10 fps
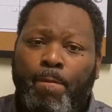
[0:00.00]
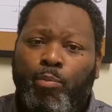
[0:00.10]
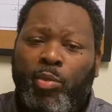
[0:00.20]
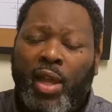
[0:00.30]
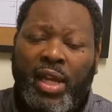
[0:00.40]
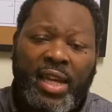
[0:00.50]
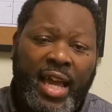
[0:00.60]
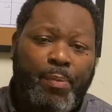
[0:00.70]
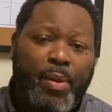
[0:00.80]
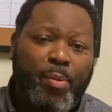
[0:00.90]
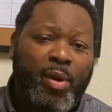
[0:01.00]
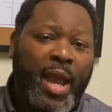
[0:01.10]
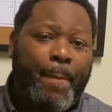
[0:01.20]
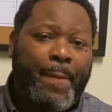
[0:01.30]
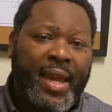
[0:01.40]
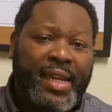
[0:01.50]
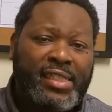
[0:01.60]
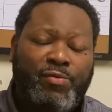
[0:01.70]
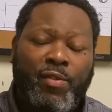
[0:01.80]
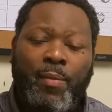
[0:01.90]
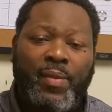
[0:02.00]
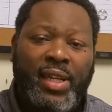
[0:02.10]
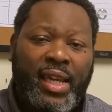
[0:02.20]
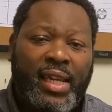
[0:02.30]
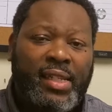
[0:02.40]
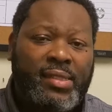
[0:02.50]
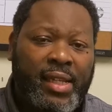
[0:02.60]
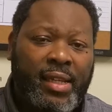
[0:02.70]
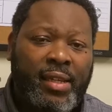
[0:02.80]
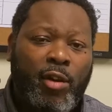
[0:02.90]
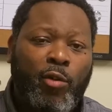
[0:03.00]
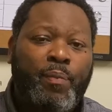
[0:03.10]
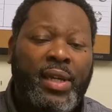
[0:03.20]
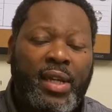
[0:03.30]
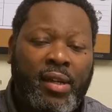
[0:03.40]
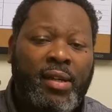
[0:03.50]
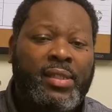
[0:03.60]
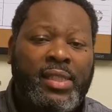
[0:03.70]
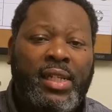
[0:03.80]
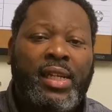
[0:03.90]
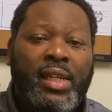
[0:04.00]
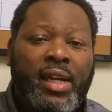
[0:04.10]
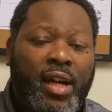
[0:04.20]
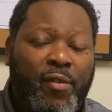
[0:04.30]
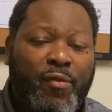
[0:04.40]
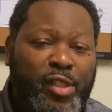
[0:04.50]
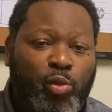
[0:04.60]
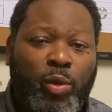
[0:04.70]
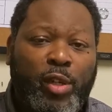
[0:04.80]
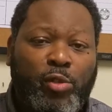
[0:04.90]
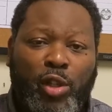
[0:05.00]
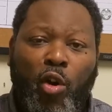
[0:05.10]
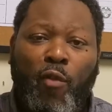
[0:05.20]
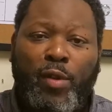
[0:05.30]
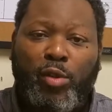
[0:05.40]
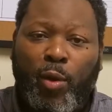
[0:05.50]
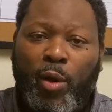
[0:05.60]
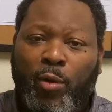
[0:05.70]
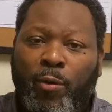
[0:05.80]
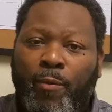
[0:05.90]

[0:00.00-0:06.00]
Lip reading: A lot of people got banished from the land of Tiggio because of his will to overthrow.